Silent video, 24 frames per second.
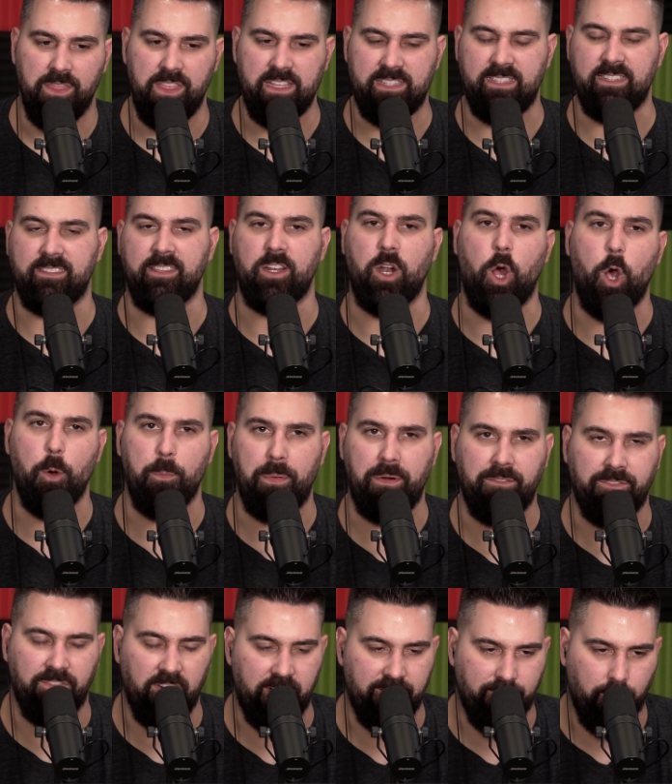This is an
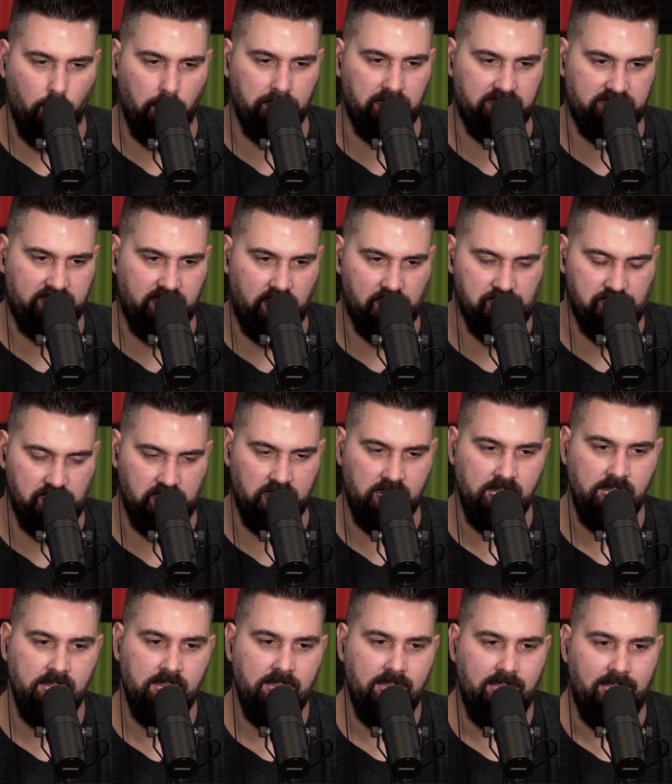open, free-form discussion.
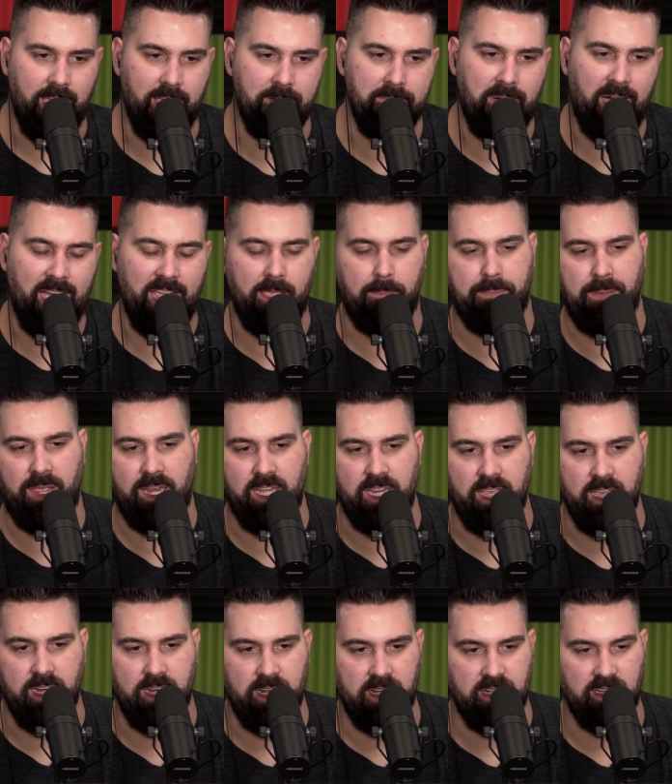In my
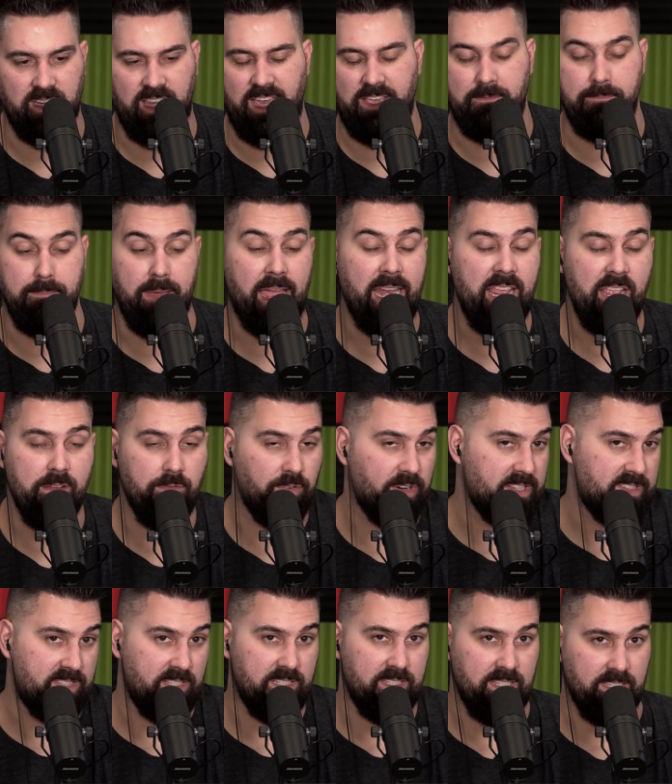opinion, like many
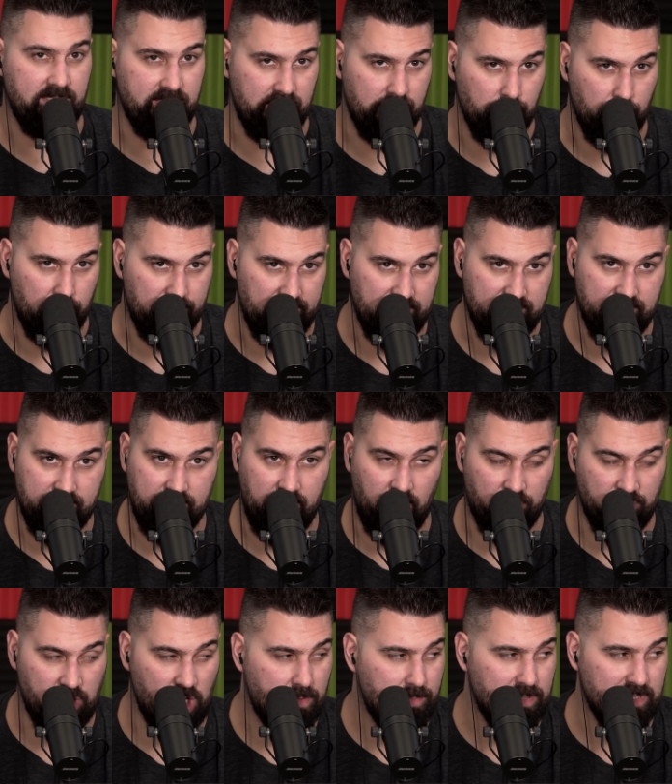recent DC movies,
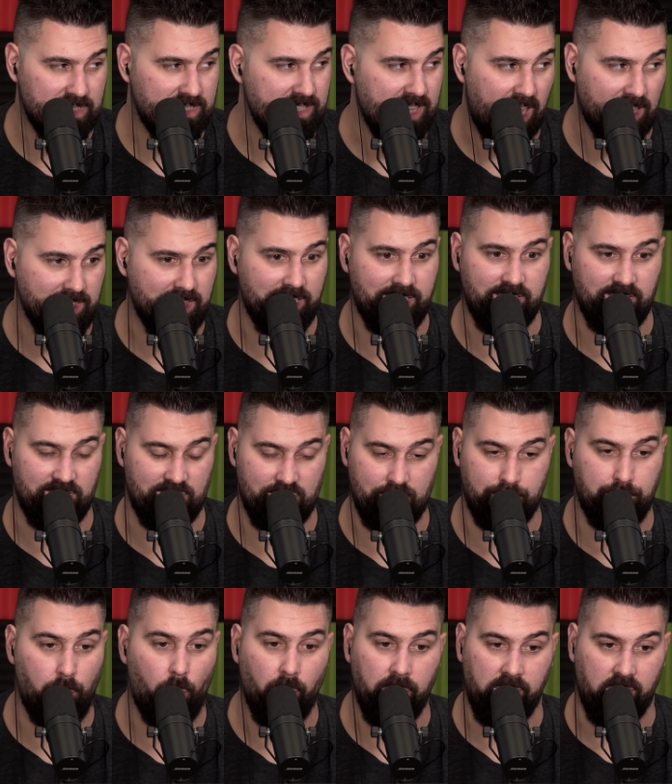there's almost nothing to
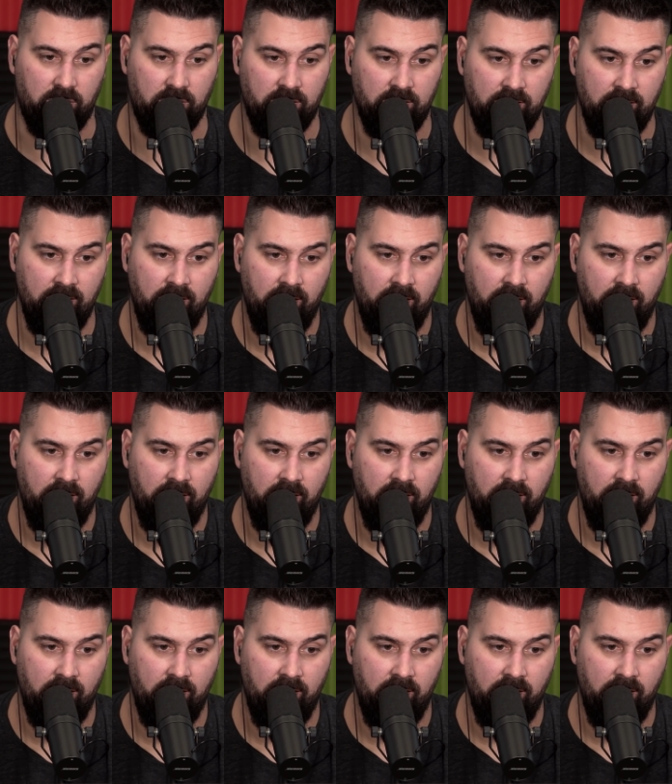spoil.